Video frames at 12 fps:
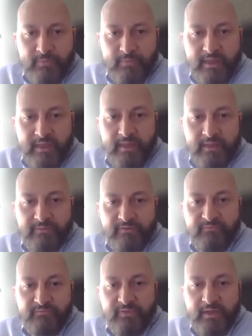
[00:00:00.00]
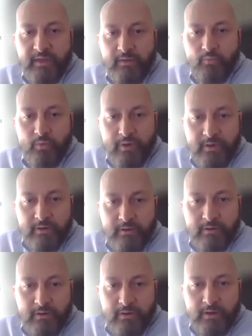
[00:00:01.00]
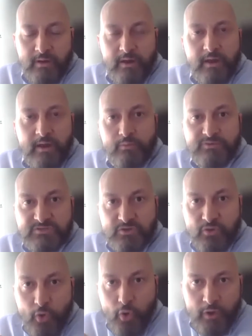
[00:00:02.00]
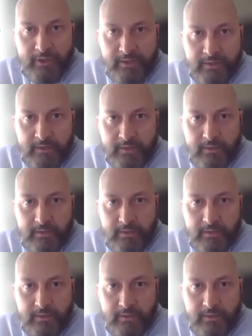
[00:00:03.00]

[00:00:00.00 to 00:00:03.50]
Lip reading: And the VA where I was going,